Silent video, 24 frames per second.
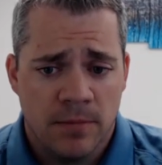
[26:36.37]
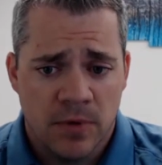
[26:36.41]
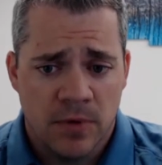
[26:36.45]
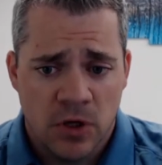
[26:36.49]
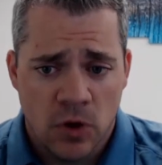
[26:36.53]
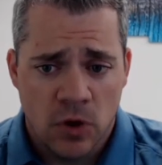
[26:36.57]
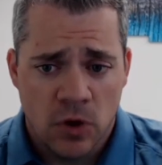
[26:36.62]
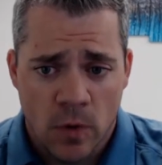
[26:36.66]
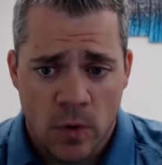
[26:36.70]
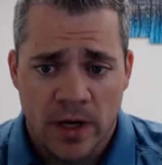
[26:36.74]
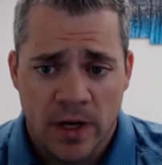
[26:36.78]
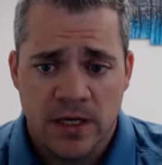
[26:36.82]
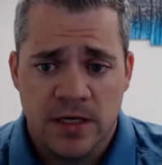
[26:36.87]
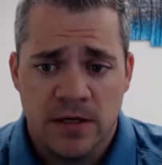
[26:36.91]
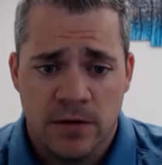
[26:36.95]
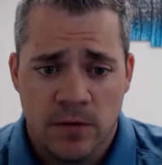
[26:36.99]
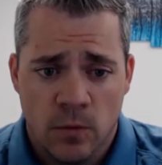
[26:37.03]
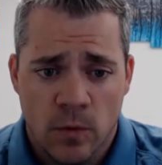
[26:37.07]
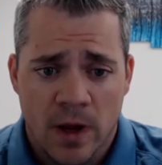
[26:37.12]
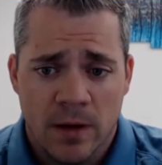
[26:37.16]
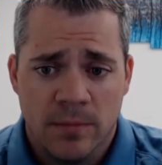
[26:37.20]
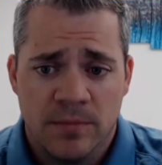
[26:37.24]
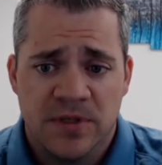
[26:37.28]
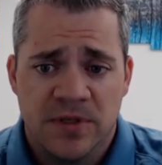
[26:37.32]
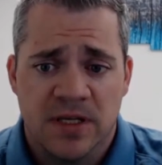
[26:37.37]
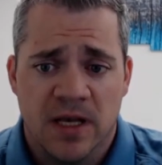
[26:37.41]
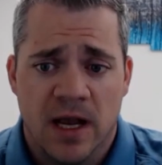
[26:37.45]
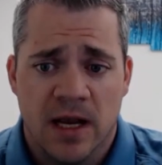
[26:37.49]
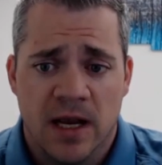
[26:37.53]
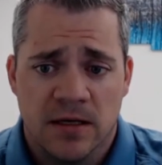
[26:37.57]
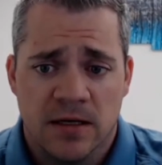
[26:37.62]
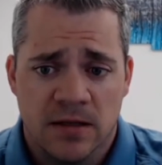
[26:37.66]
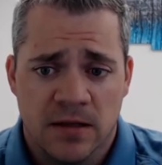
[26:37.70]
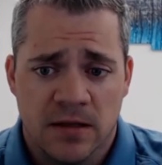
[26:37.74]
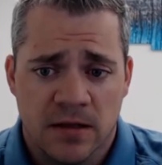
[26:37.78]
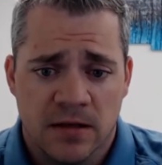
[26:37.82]
Going to the
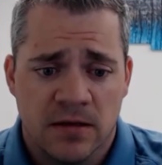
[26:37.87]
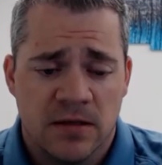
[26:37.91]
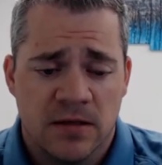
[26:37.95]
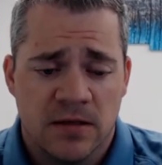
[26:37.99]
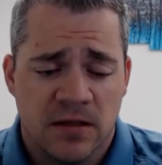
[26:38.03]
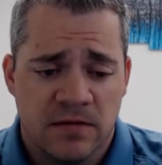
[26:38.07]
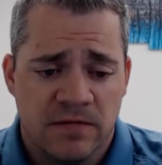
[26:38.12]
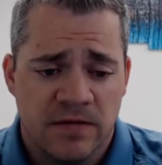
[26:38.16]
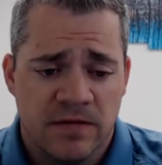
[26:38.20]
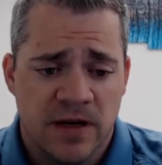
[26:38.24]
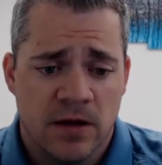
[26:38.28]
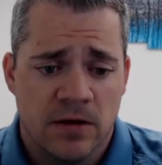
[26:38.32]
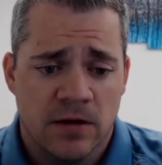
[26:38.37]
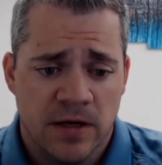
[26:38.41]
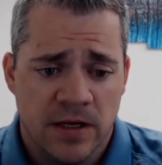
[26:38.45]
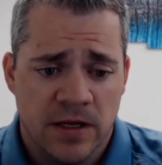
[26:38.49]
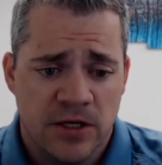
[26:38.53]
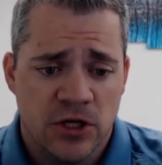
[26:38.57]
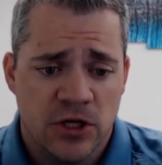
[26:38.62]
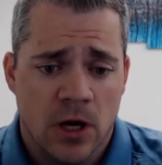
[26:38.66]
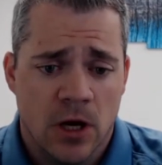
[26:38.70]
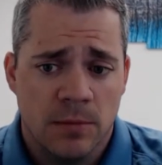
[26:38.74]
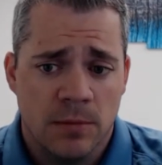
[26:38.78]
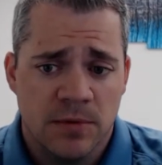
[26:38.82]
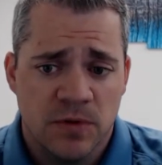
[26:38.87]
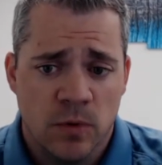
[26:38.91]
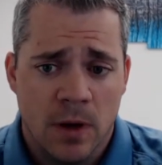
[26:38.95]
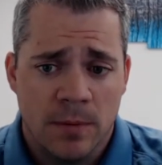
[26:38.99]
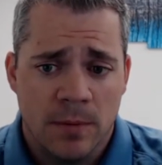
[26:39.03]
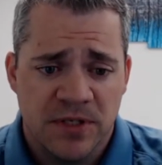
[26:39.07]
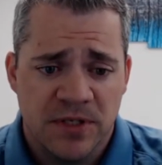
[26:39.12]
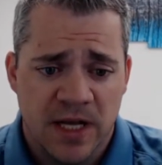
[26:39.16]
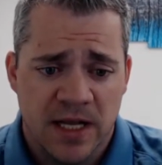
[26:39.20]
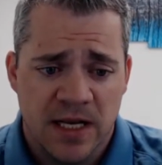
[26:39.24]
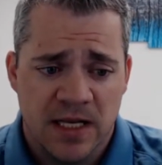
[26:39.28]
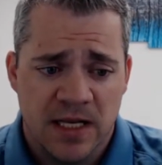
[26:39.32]
website, to the Fidelity Jobs
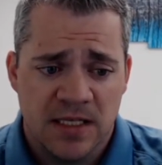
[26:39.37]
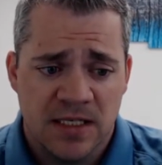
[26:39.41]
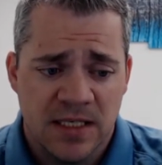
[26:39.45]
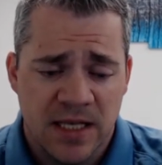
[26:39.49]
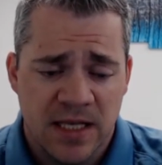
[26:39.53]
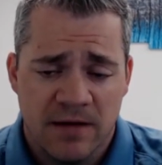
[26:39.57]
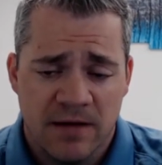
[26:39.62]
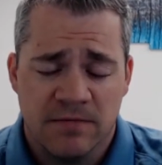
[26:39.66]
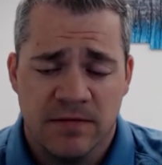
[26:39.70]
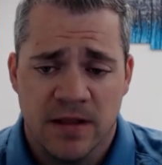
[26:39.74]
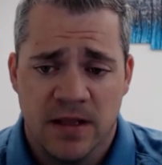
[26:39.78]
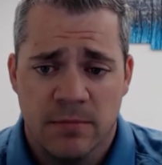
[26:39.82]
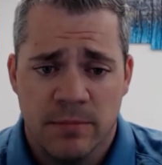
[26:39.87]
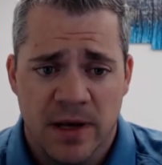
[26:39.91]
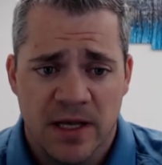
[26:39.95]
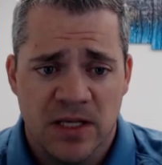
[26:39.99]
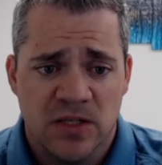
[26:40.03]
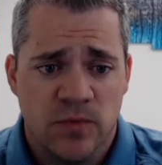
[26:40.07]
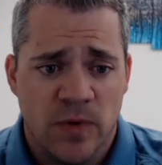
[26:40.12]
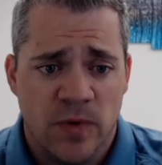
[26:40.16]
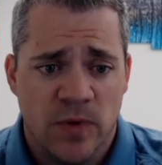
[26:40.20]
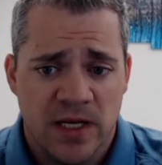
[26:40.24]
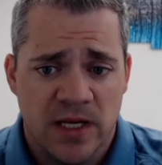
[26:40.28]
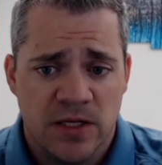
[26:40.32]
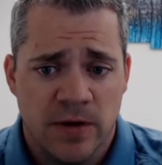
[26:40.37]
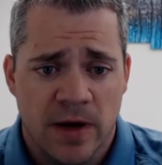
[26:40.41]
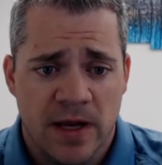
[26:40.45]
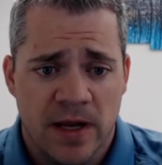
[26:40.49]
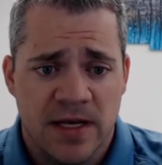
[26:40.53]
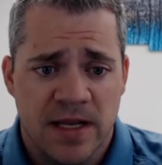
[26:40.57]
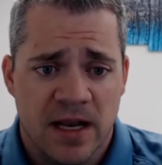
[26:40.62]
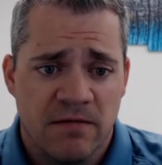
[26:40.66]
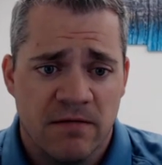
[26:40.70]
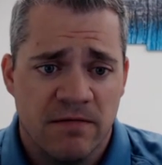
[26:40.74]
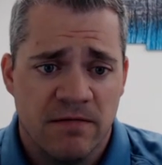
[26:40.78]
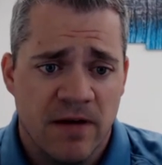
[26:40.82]
website is definitely the best way to
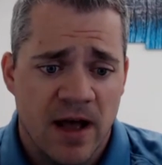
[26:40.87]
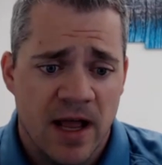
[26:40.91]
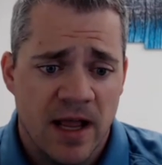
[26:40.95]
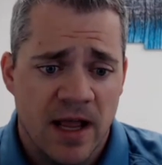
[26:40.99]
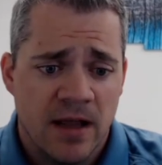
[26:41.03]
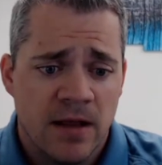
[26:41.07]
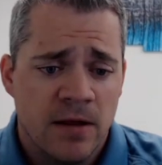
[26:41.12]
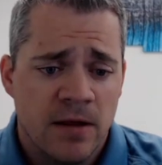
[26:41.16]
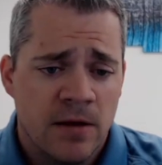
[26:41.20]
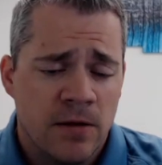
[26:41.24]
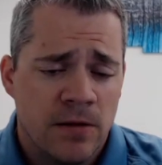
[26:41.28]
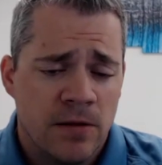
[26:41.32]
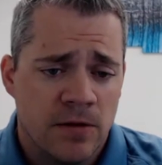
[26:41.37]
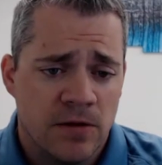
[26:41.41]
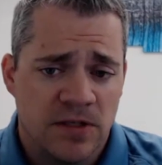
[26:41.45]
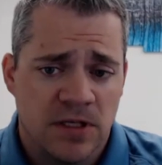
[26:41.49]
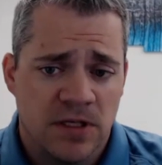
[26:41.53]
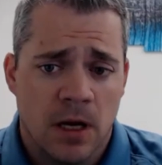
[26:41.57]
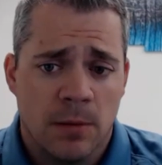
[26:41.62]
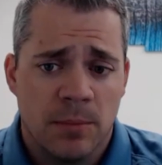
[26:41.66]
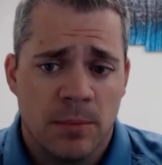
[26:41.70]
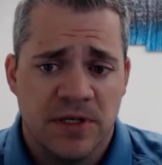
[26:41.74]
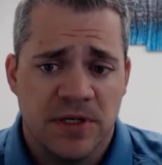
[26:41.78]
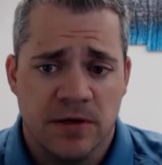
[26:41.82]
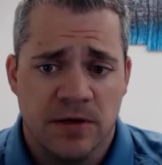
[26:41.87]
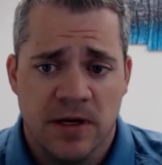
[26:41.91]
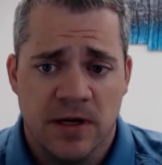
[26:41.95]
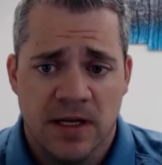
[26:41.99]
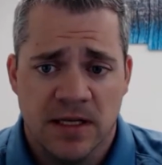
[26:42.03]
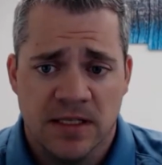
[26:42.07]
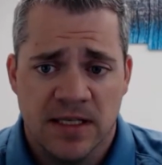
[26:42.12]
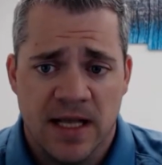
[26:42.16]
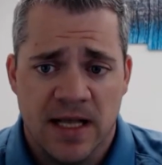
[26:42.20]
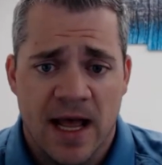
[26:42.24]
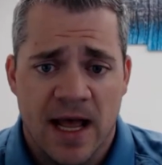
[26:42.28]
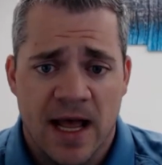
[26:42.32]
identify those
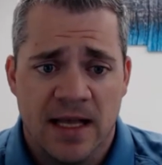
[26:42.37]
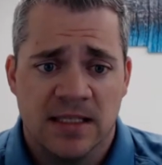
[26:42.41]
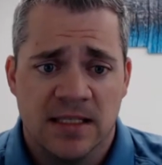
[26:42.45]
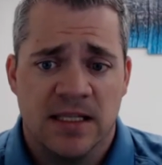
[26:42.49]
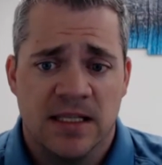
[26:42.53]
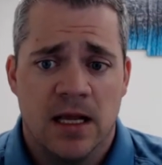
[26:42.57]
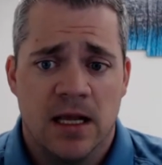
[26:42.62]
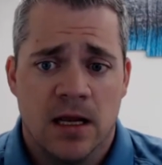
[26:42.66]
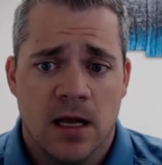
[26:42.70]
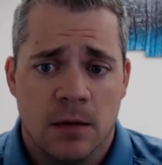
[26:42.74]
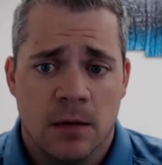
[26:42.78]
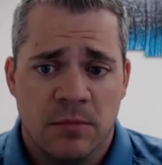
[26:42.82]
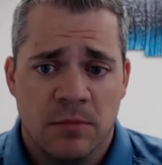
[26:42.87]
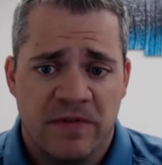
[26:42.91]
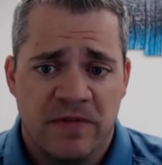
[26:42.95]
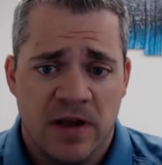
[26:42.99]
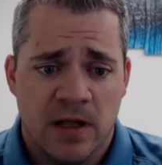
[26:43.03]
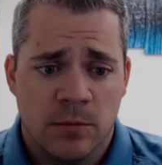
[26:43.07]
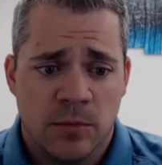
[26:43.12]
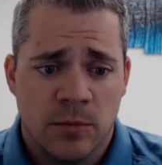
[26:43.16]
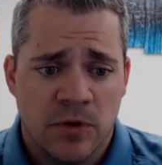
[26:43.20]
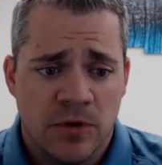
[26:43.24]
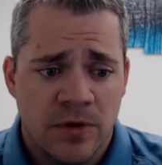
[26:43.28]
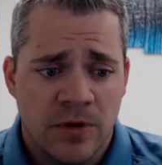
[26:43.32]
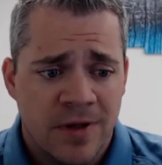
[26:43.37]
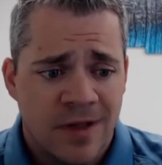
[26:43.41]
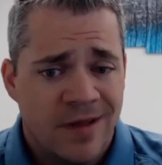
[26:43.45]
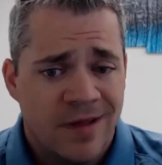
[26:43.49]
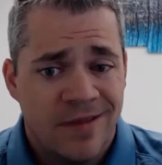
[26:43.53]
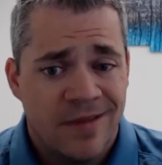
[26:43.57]
opportunities as they come available.